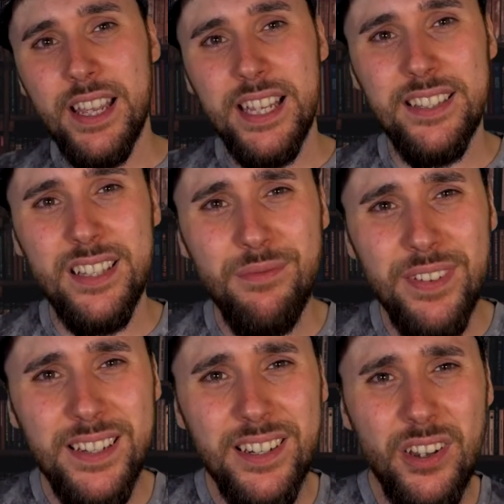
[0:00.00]
is
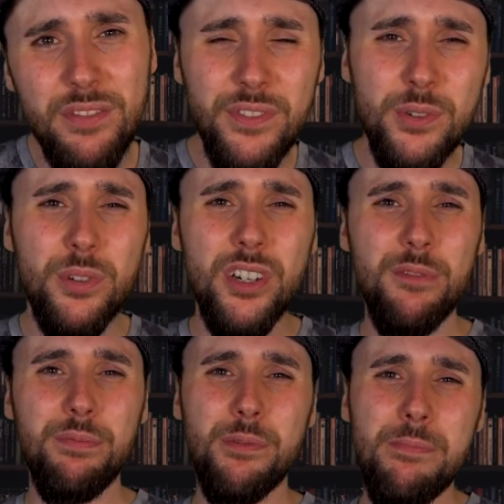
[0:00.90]
something that I feel could
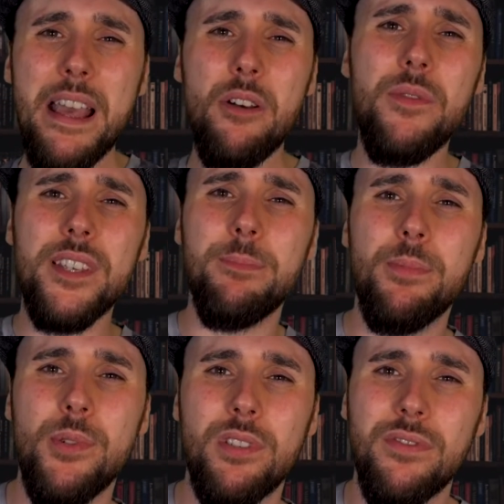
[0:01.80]
have propelled this
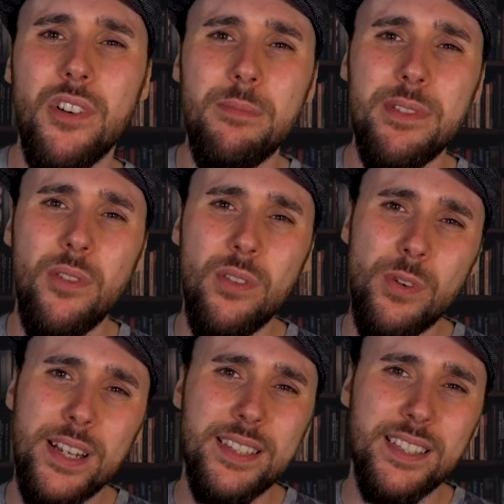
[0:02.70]
book far beyond the
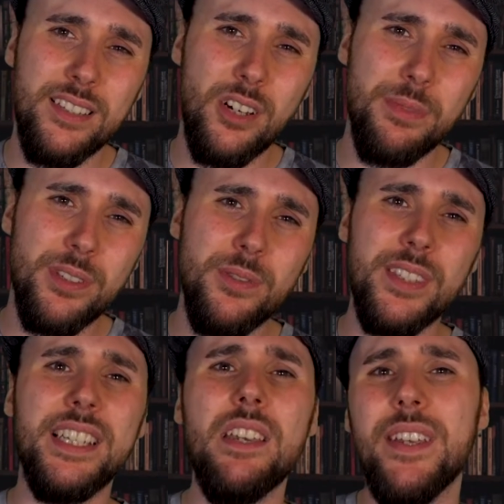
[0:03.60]
rating I'm soon
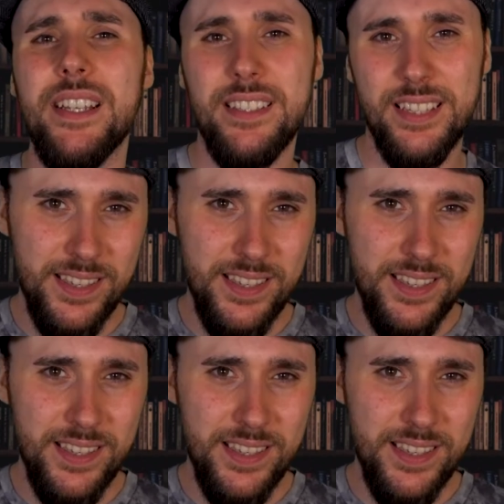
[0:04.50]
to give it.